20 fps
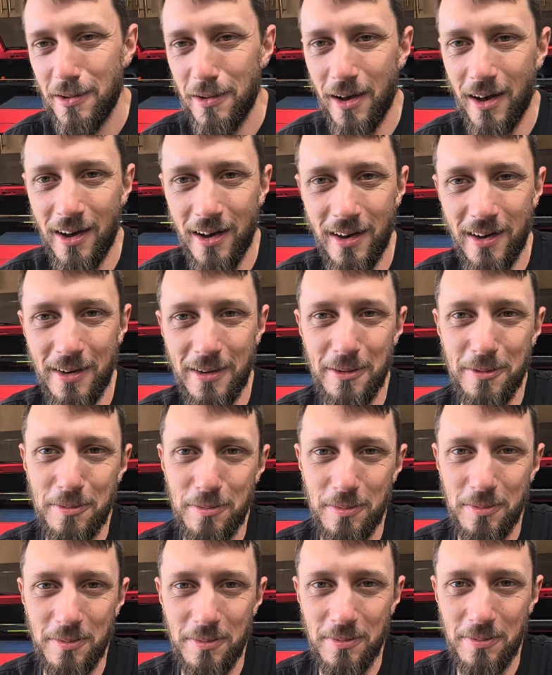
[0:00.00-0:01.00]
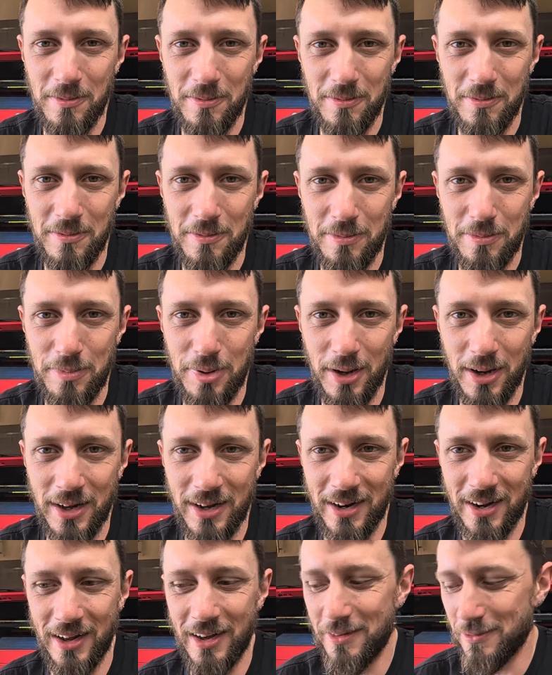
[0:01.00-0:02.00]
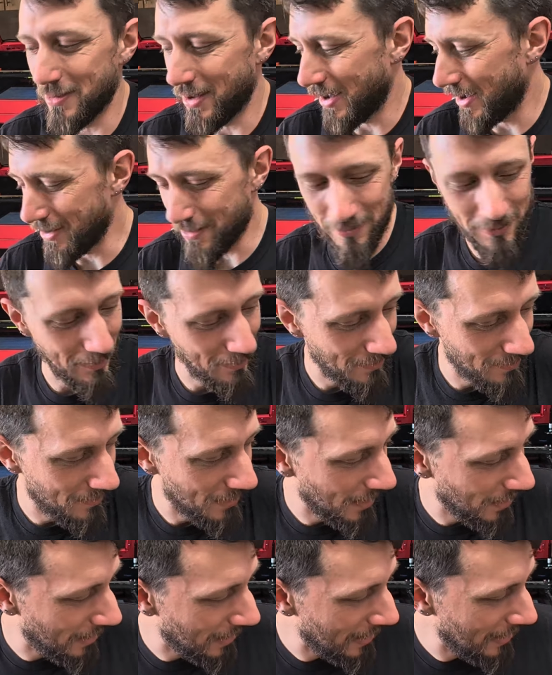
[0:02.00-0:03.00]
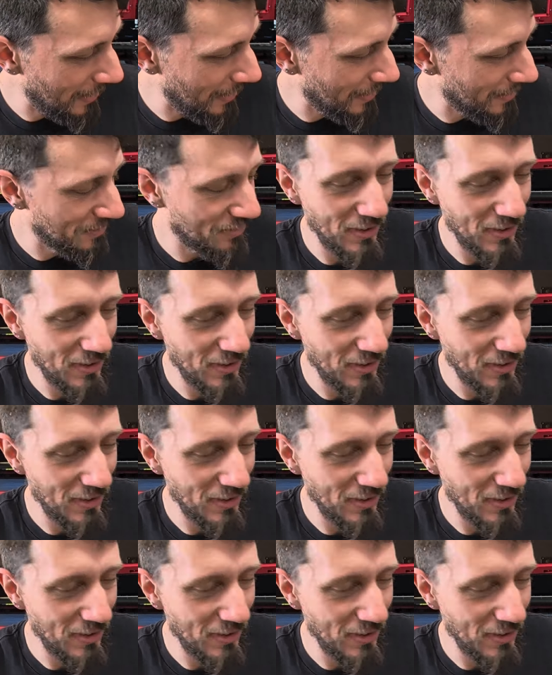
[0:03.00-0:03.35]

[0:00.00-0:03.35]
But I'm very,